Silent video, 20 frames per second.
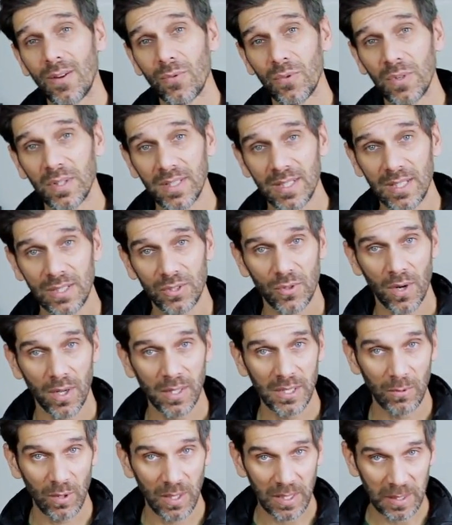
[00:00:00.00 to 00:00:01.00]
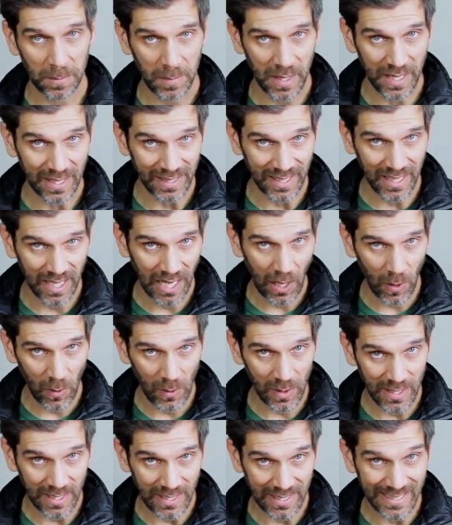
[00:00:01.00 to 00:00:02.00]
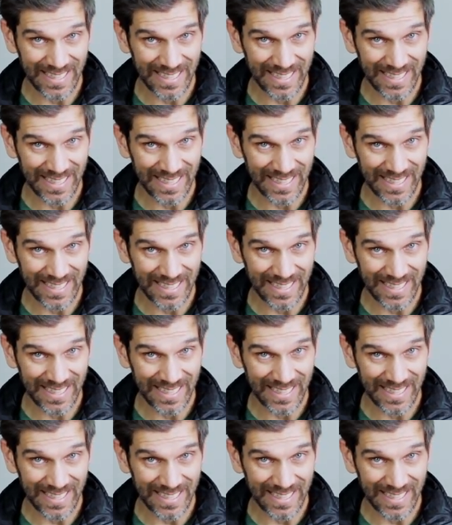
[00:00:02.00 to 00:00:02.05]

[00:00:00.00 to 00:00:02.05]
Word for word: really strongly recommend carrying